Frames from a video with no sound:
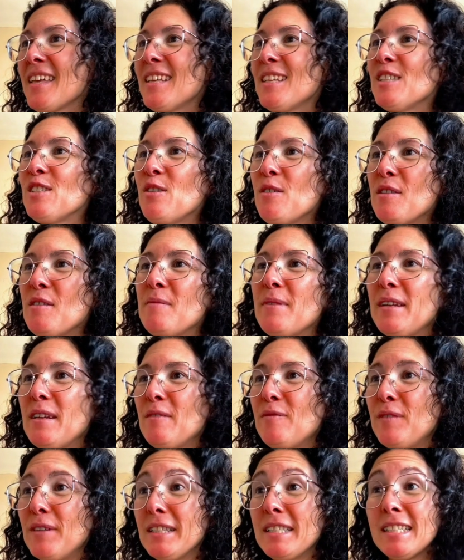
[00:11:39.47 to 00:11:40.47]
So the
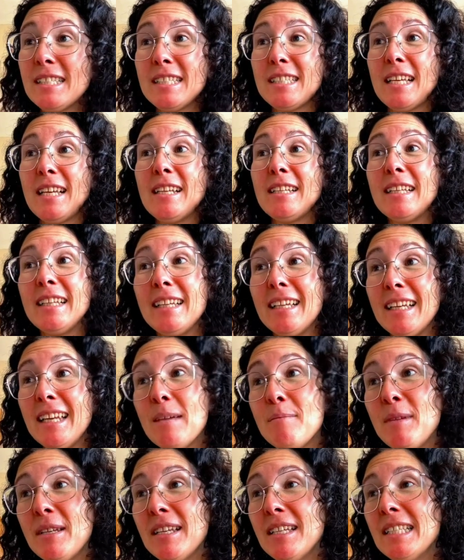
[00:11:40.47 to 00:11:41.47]
benefits is that it
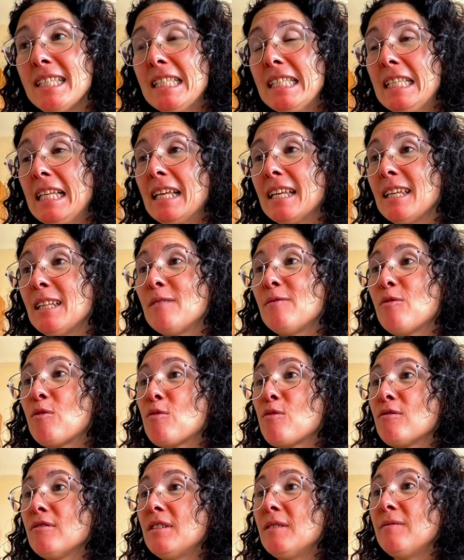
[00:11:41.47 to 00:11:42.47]
eliminates the need
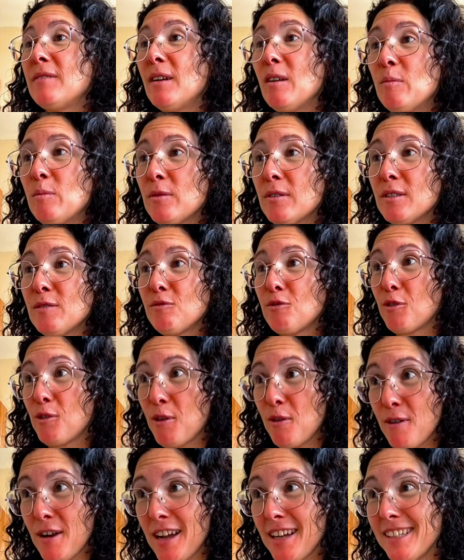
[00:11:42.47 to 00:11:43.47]
for developers, for
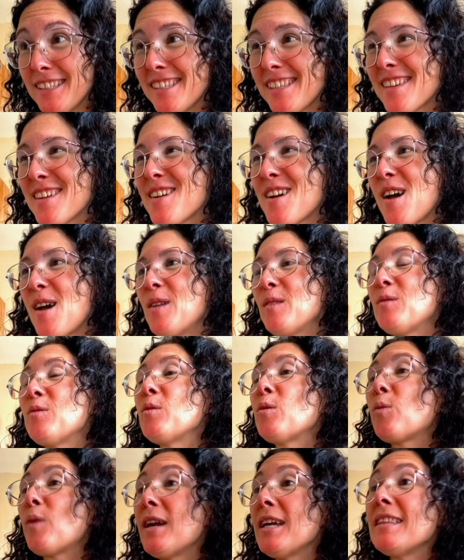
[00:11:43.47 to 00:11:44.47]
you guys, to
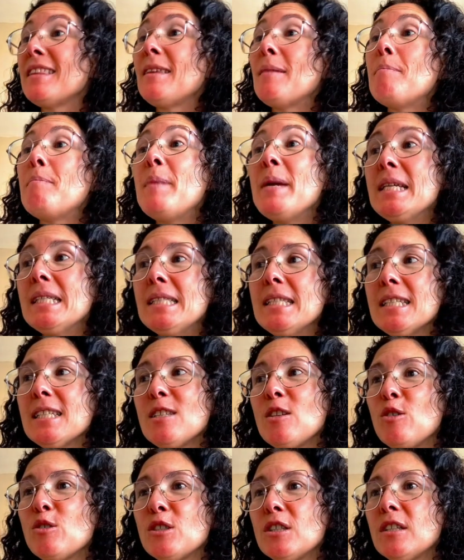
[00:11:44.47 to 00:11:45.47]
write the business
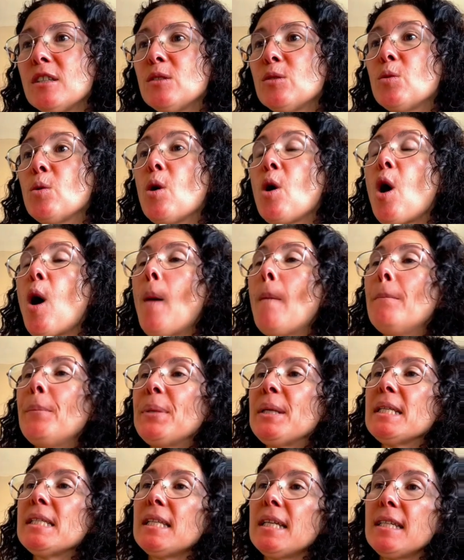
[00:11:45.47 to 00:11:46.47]
logic to
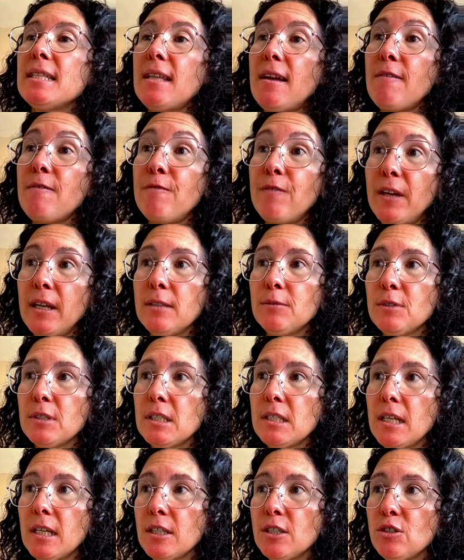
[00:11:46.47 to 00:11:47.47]
compensate a failed
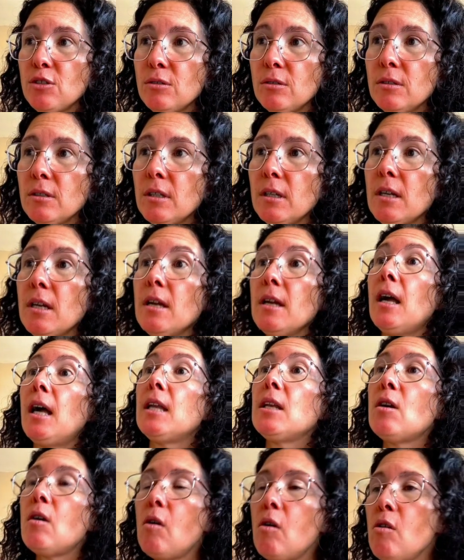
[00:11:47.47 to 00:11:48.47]
transaction
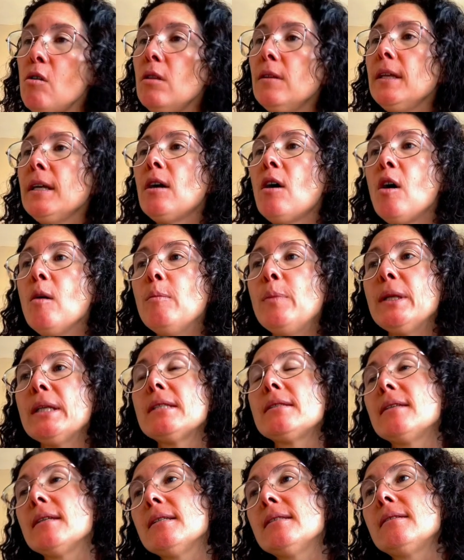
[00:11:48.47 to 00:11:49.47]
and all the complex
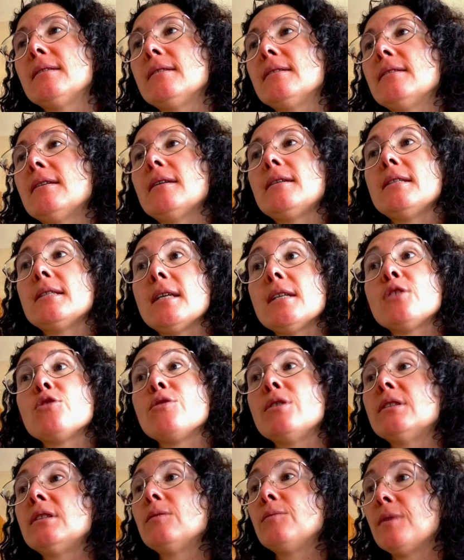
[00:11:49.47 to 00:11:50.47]
testing that is
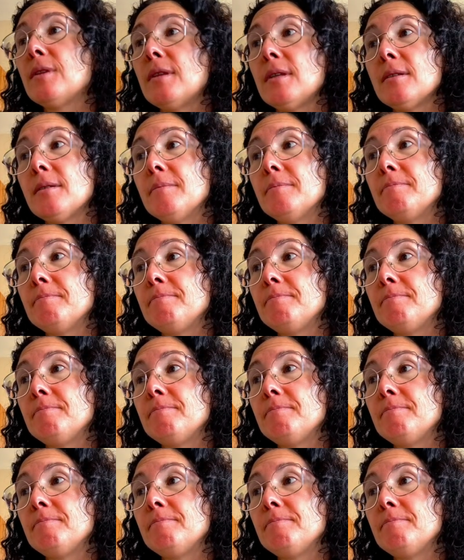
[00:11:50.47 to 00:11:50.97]
associated with it.